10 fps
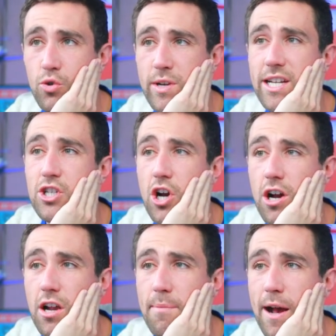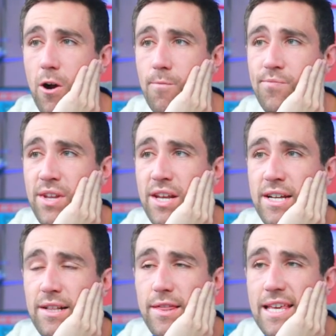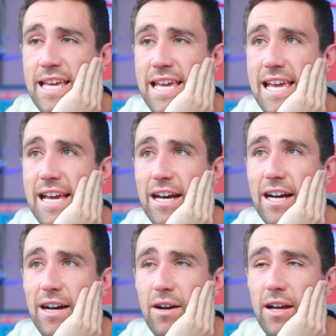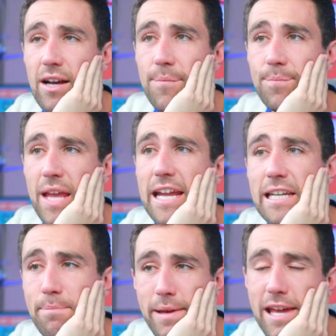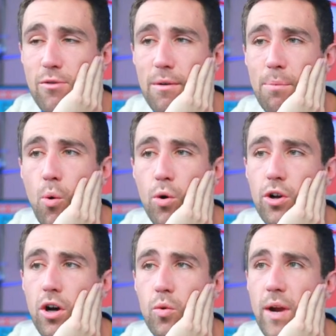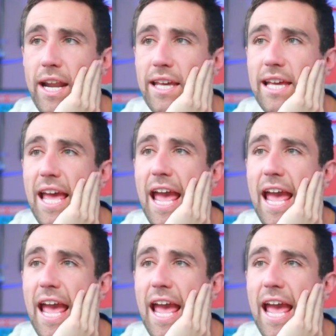We did talk about the ADP report already,